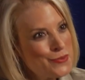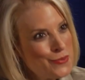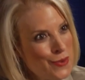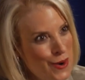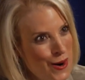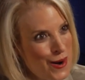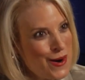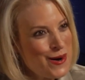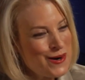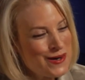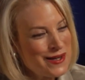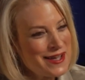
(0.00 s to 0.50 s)

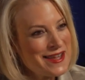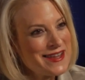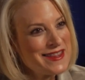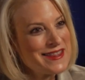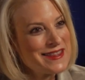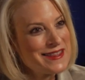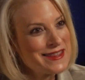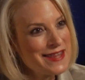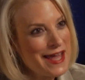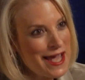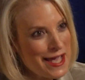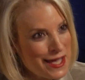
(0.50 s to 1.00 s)
Huang,
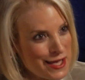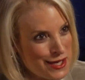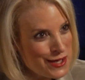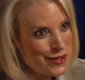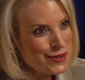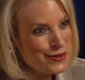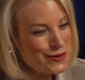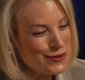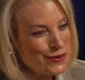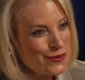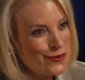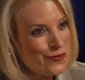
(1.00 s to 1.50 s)
thank
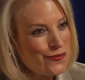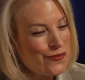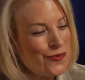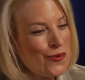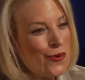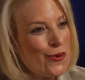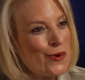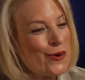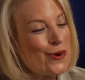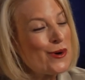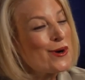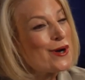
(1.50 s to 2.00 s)
you
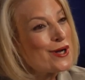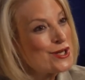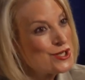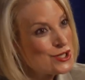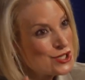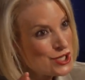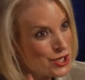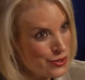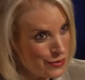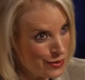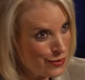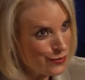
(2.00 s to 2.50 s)
for
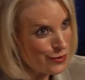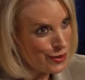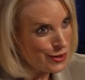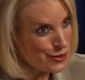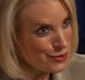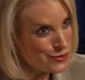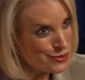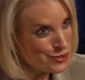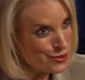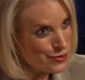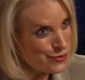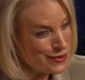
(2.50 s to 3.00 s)
sharing what
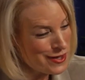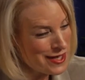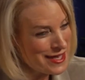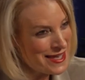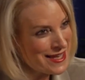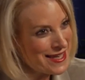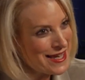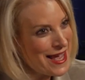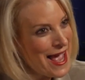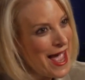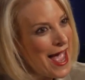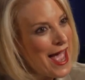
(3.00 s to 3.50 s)
you're
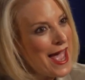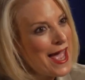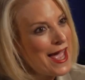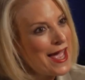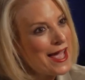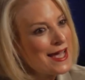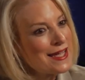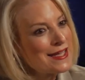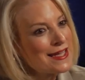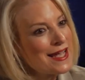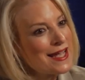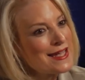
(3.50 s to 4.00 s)
doing
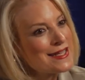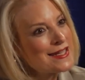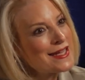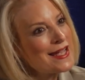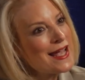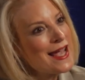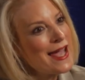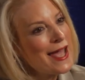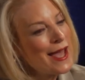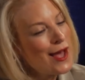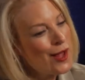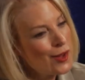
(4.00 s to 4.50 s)
and
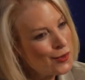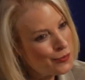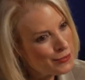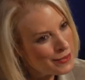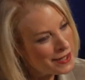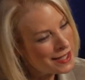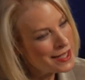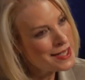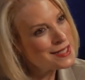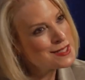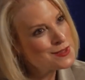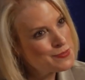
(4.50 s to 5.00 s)

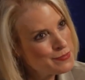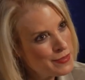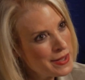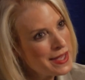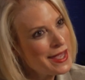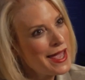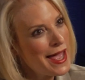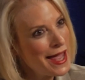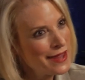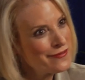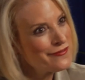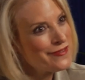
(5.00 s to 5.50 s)
helping us
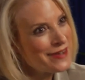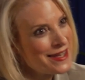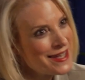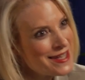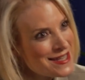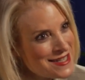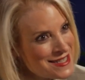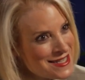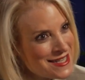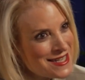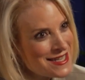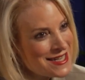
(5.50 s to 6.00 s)
be
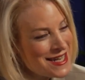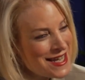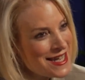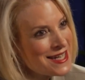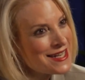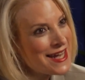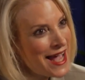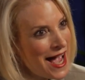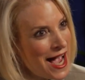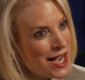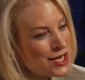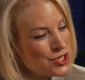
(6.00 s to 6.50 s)
advocates
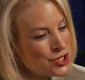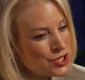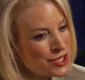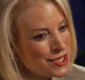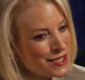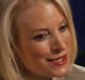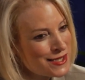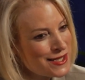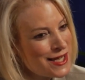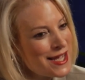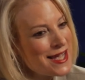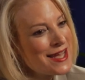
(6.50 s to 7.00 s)
in
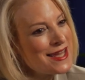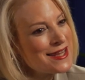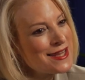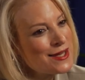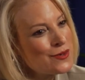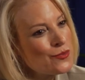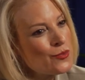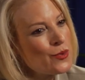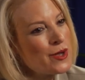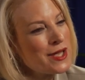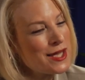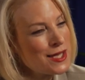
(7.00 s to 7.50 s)
action,
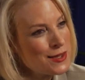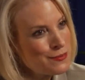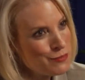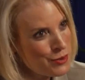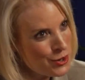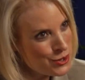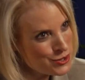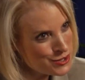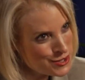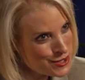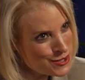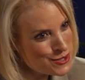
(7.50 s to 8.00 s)
that we can
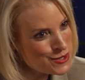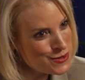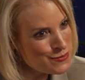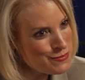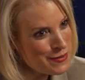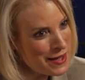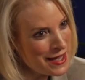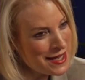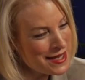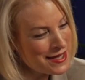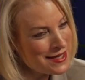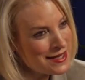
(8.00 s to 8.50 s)

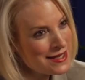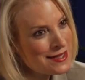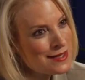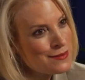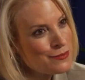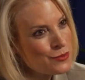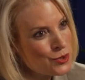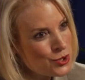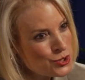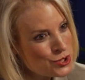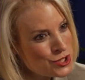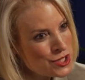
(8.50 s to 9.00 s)
participate in
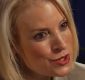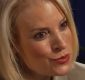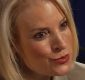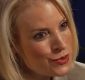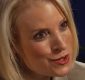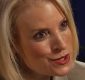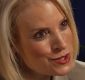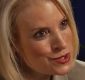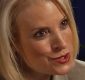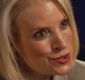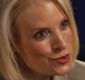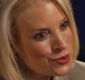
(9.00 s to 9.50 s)
emerging
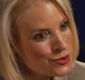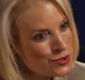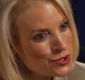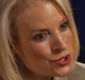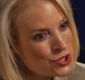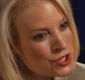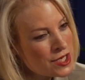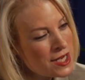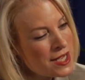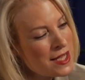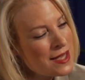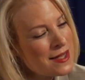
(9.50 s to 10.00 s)

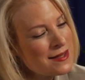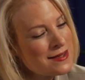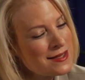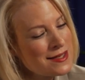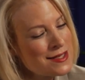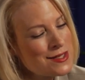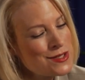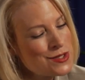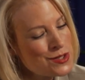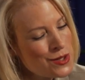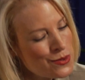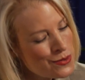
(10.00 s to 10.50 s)
research that
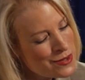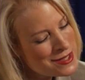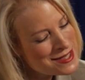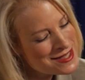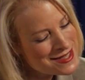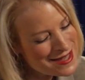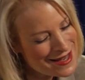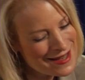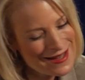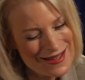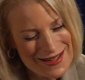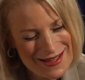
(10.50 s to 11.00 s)
is so
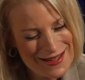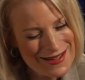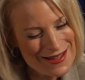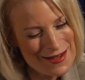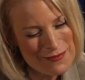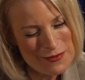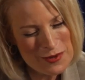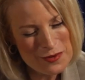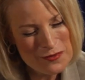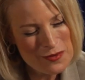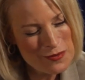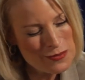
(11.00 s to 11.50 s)
exciting,
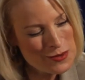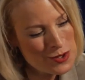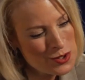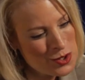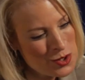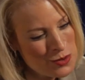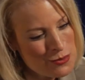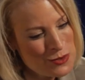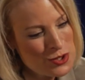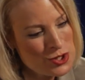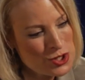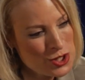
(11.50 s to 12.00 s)
coming from the
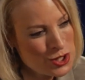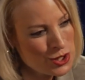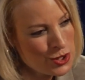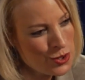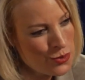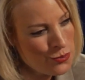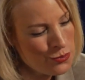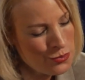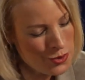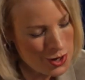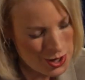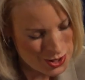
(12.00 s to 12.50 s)
Human
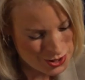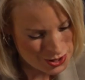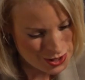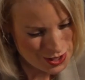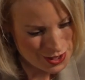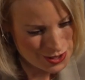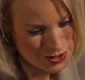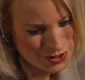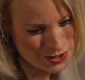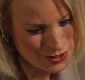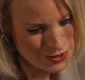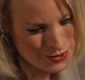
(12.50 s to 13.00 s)
Genome
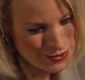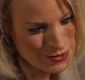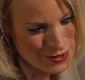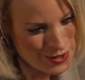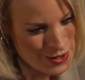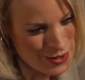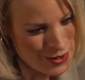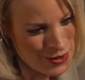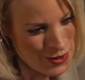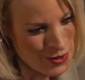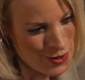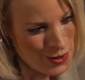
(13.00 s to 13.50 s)
Project to
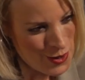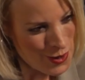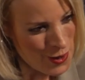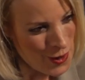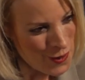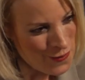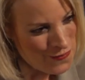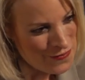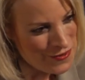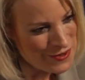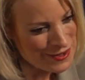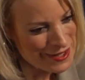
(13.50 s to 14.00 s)

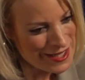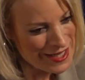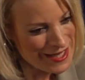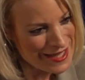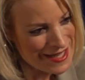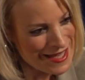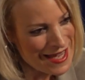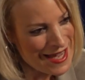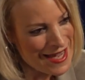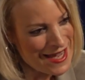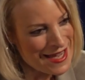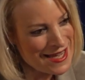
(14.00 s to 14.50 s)

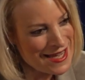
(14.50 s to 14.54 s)
hopefully